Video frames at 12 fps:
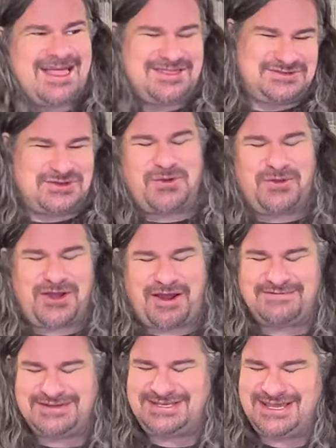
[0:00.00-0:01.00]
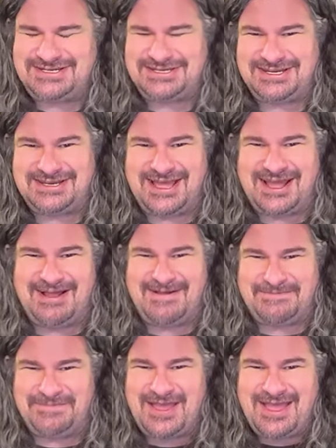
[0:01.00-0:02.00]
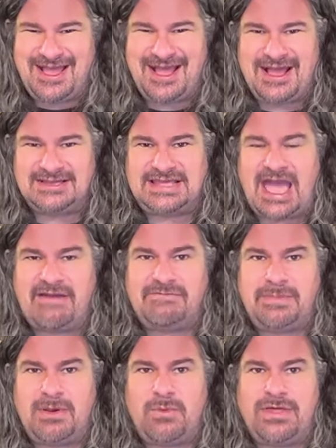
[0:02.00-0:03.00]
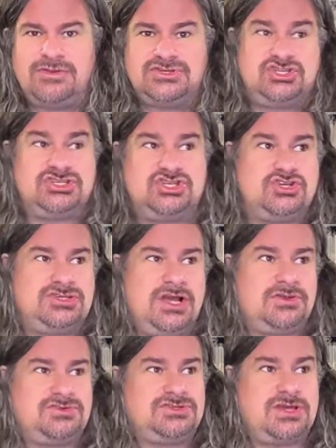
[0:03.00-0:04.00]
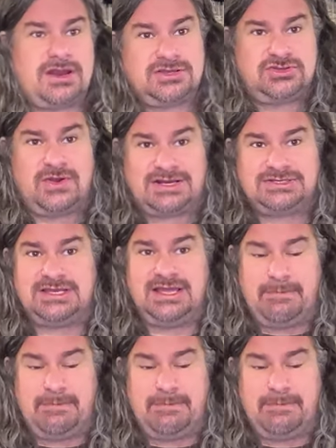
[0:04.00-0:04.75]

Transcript: There's a whole conversation um, uh, to have about whether it's just using ultrasonic to actually